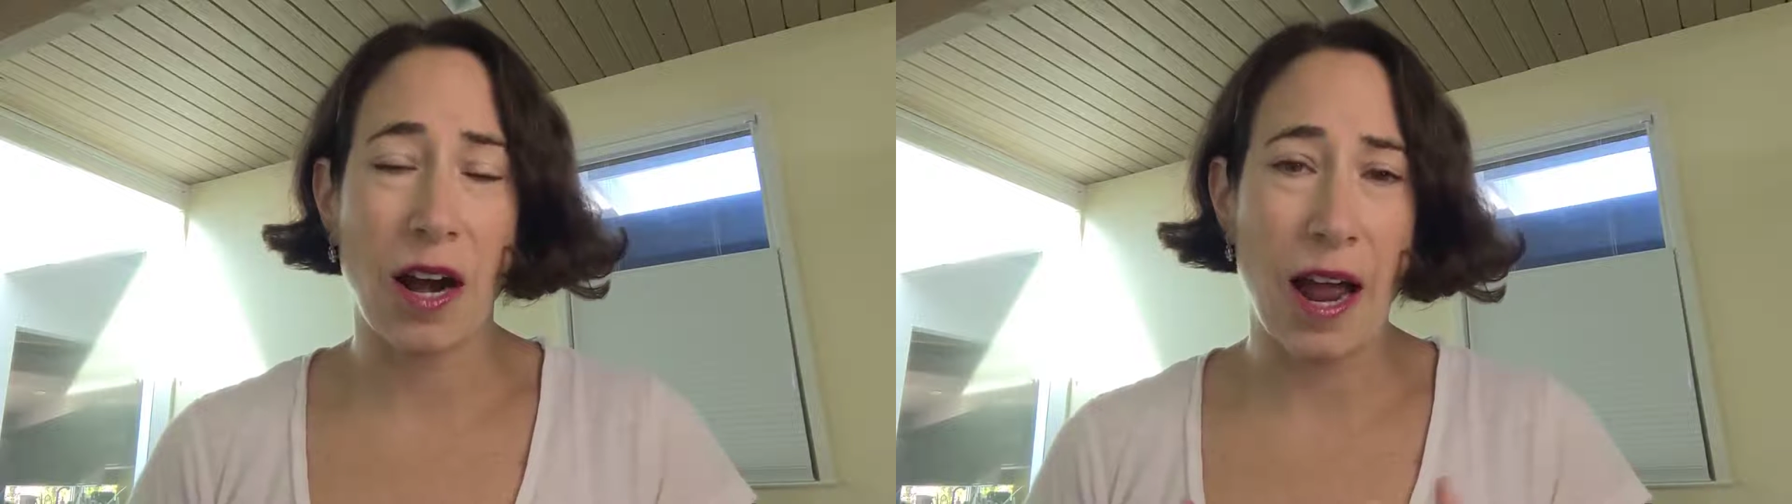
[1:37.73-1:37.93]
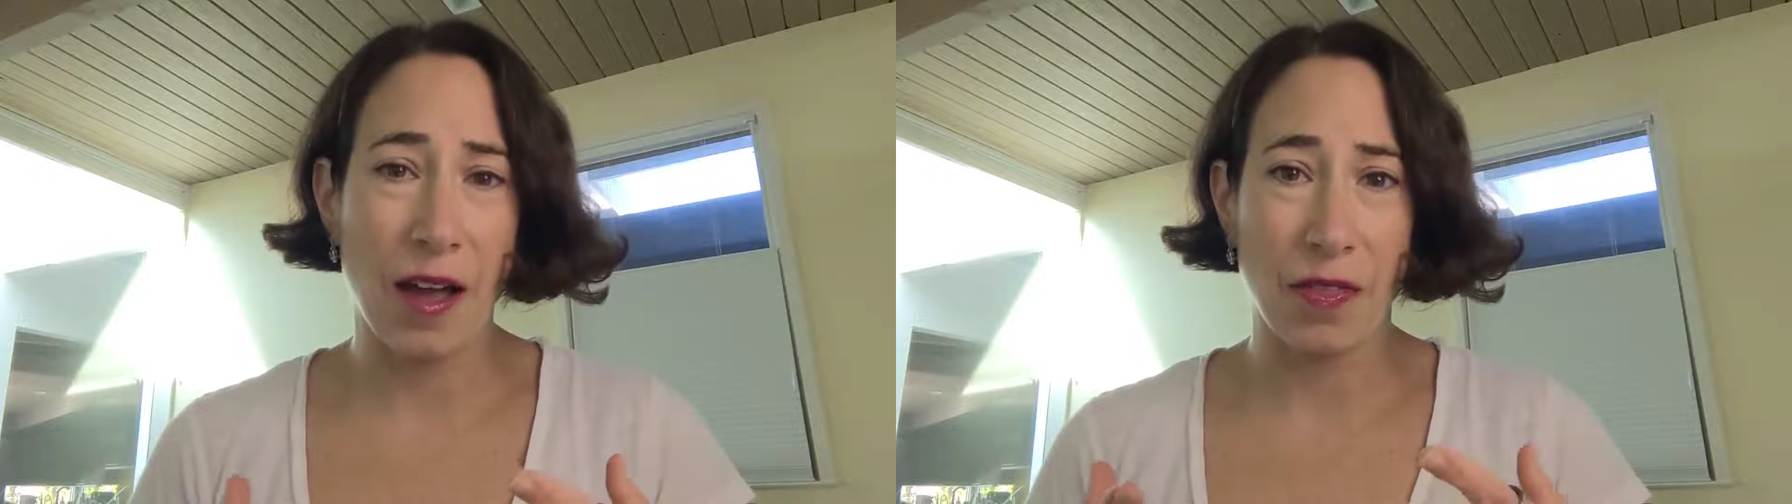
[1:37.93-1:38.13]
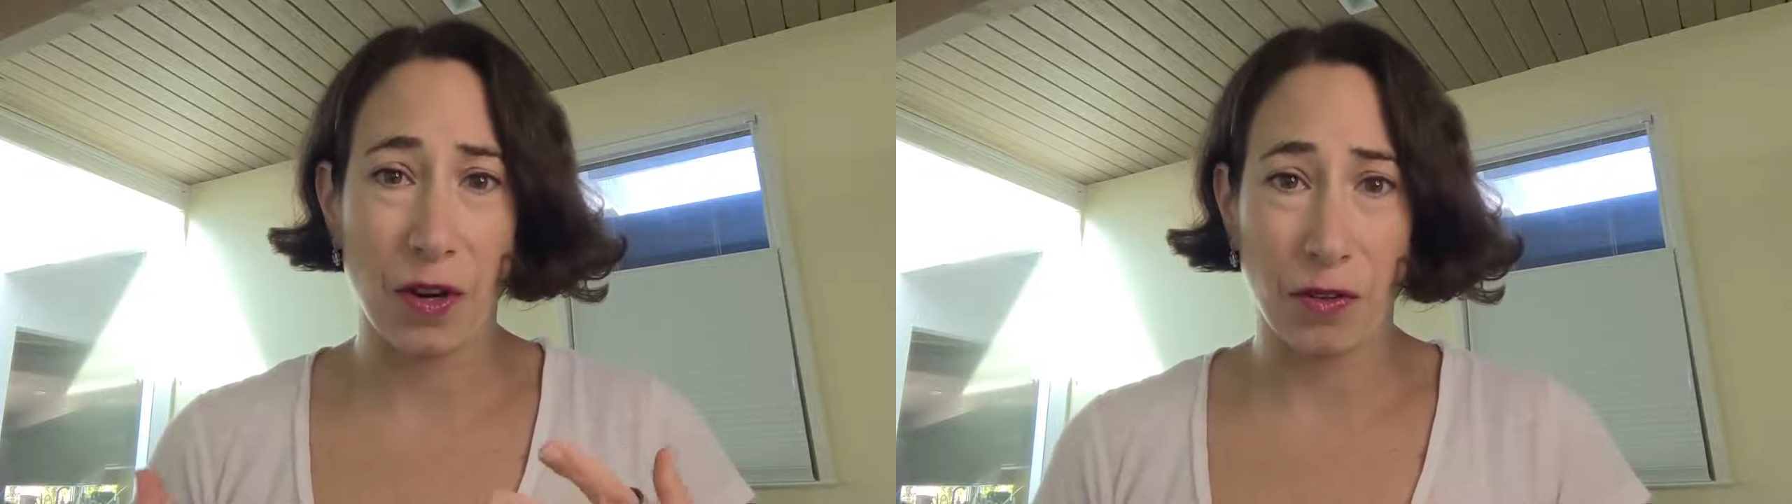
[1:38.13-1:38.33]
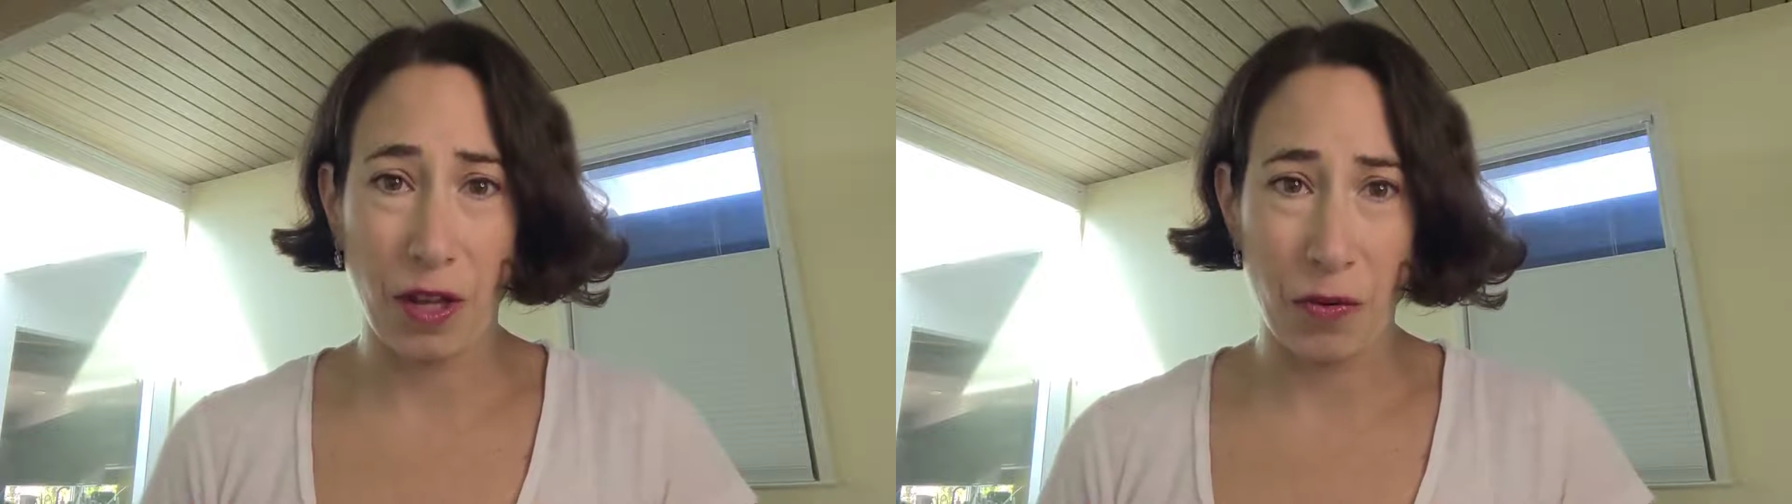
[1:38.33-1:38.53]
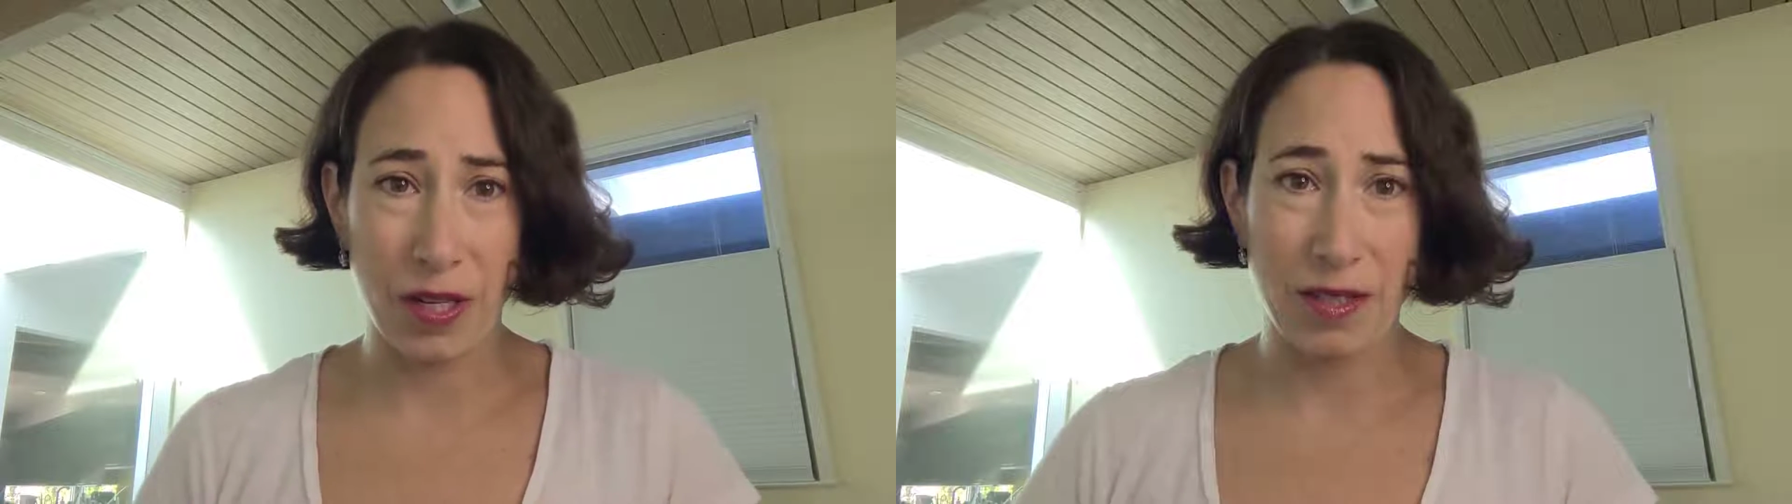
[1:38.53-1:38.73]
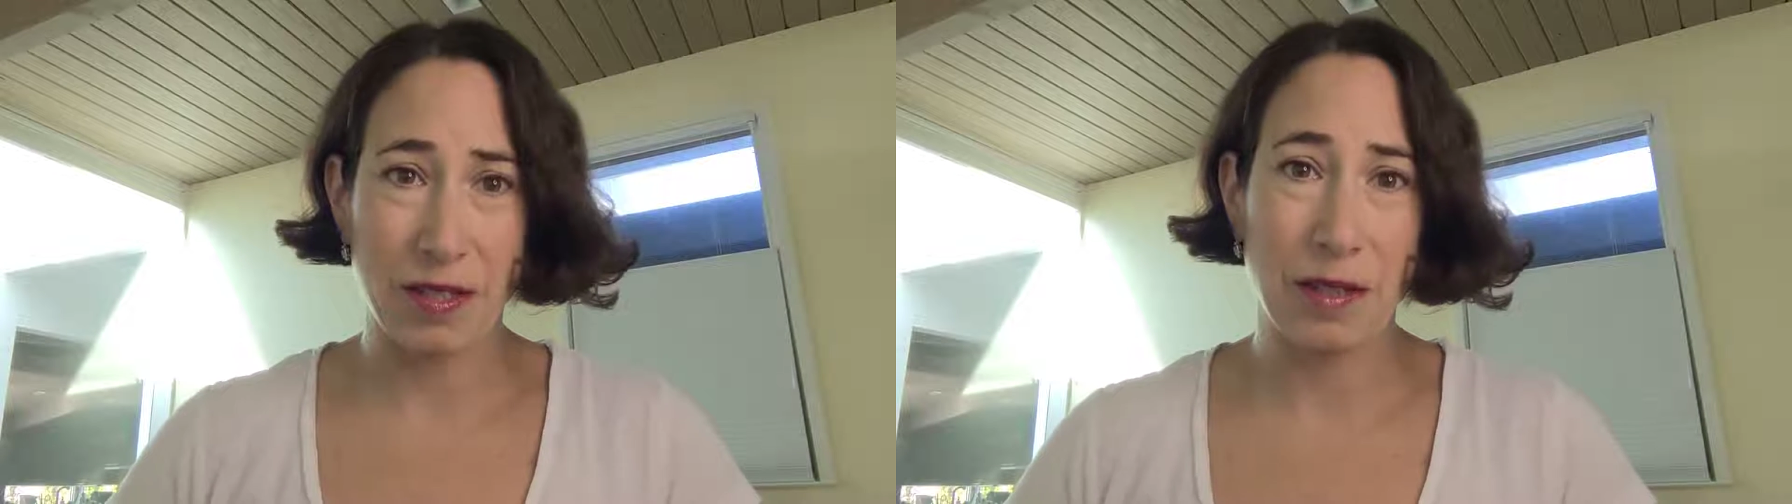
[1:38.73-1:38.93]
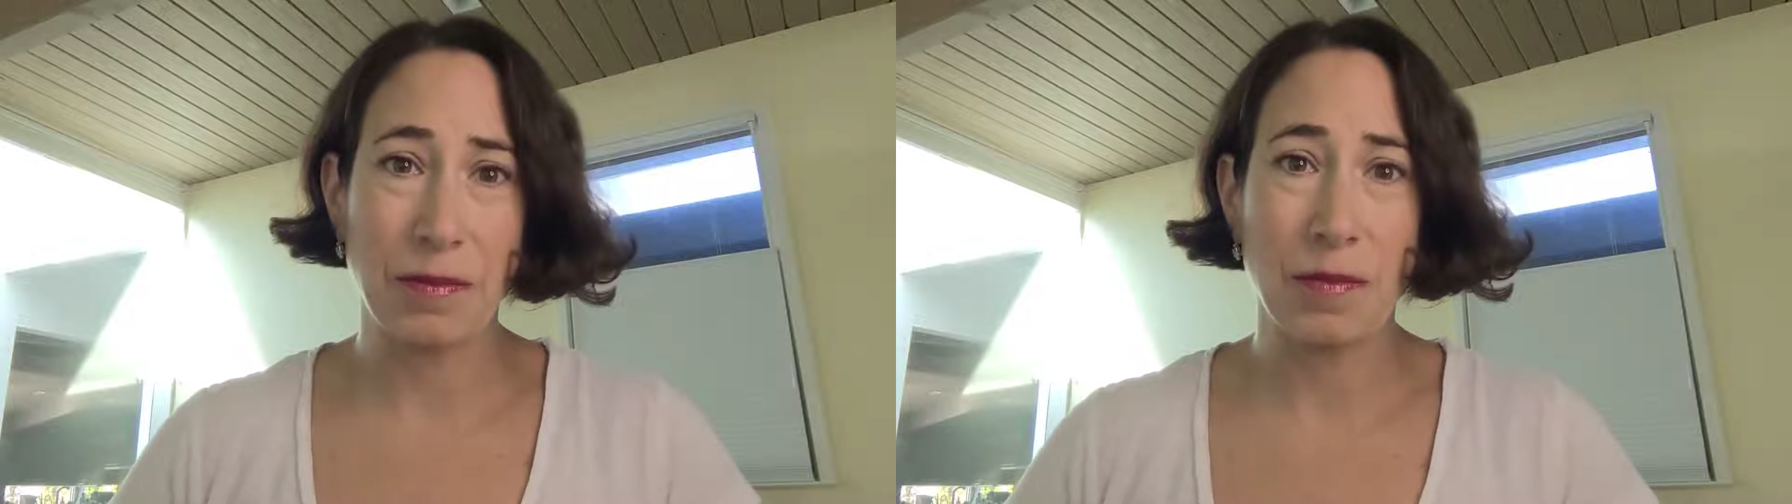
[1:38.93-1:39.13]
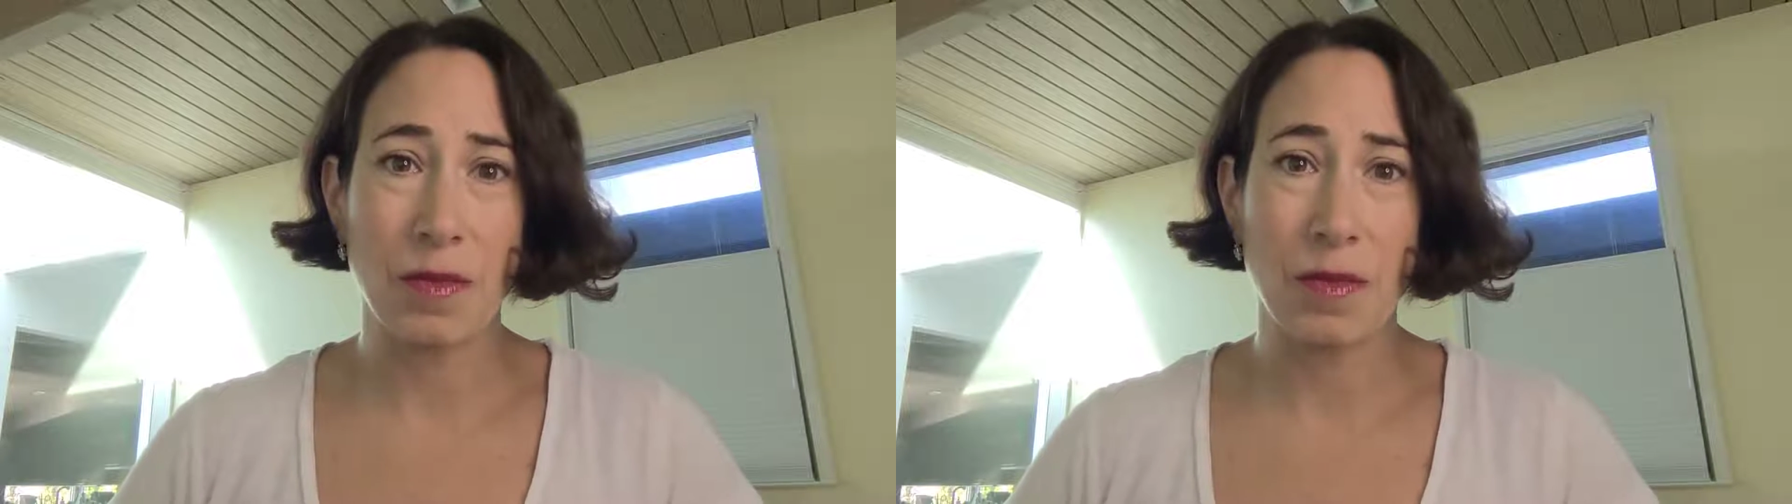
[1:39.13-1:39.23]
at their lowest.